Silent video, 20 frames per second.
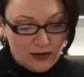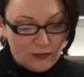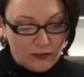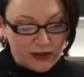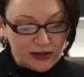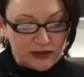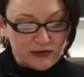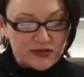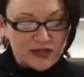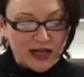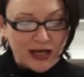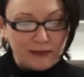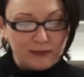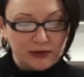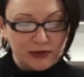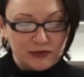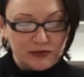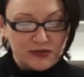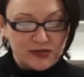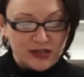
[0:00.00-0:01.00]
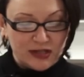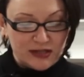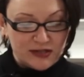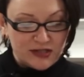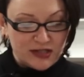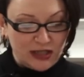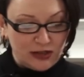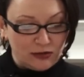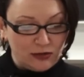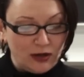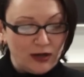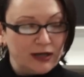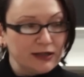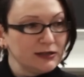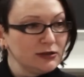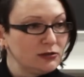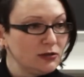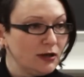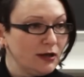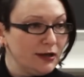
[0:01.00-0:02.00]
When Glooskap learned this, he cried
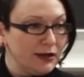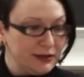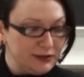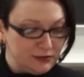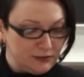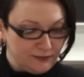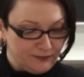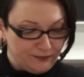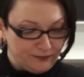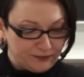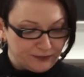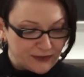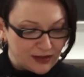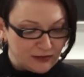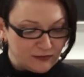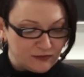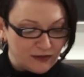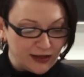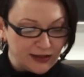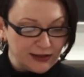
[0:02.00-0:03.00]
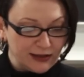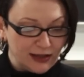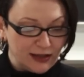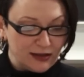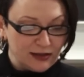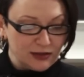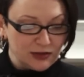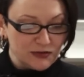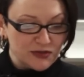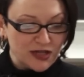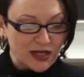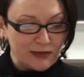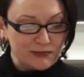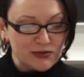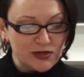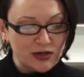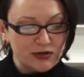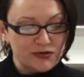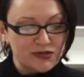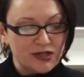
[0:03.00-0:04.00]
and cried. Finally, Glooskap
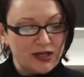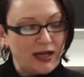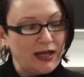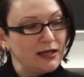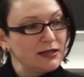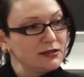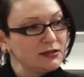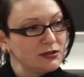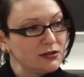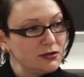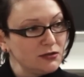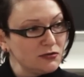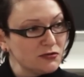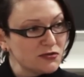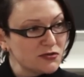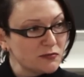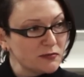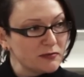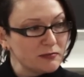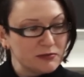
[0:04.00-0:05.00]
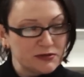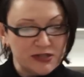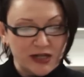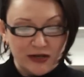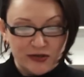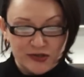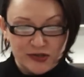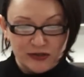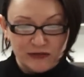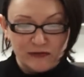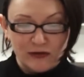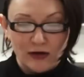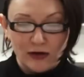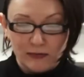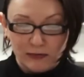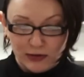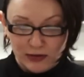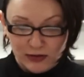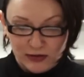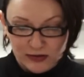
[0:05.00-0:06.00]
charged the Canada Goose with protection of
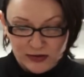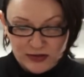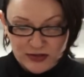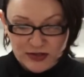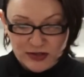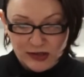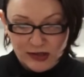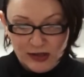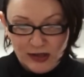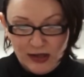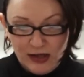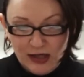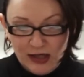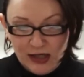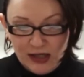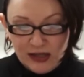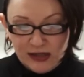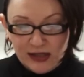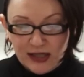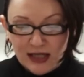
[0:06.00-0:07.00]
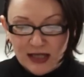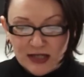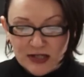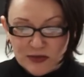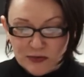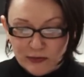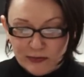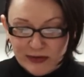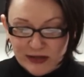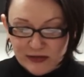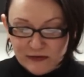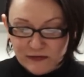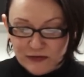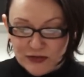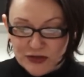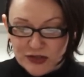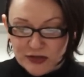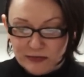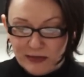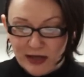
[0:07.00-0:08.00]
all birds. The geese will be the
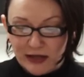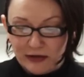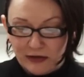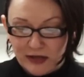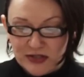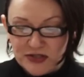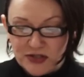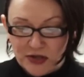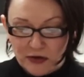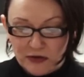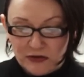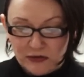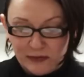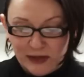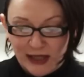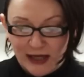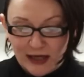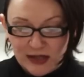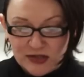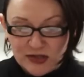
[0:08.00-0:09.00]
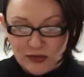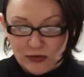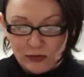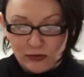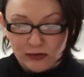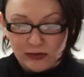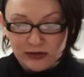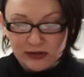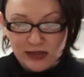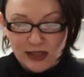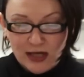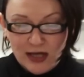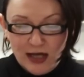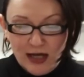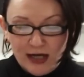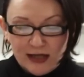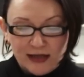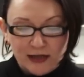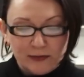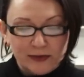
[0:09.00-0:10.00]
first to migrate south when it gets cold,
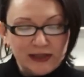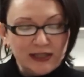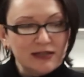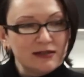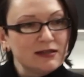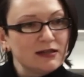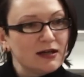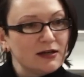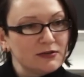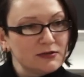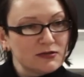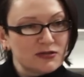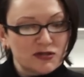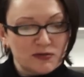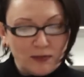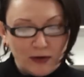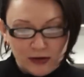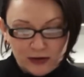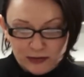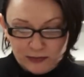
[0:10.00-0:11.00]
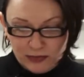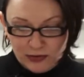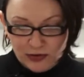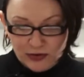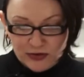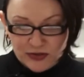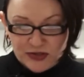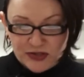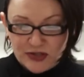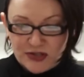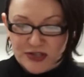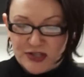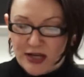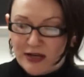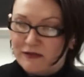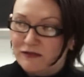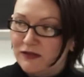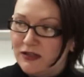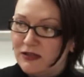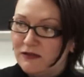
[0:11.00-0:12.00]
and they will lead the other smaller birds to
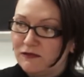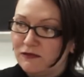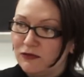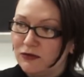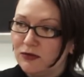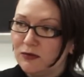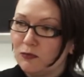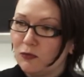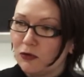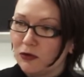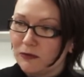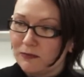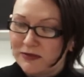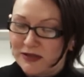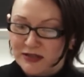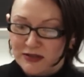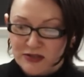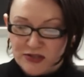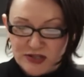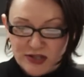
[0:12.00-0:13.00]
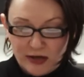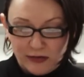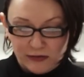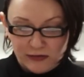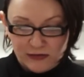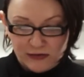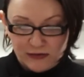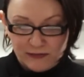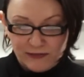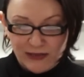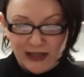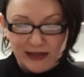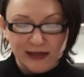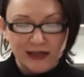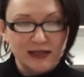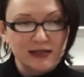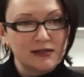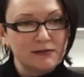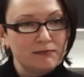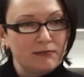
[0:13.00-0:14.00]
safety, food, and warmth in the south, and
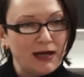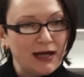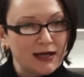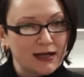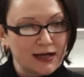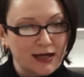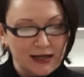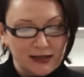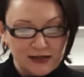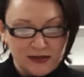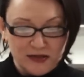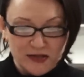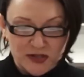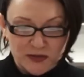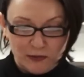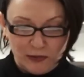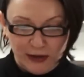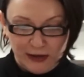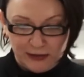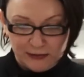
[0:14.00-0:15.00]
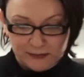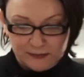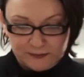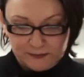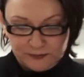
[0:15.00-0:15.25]
lead them back again in the spring.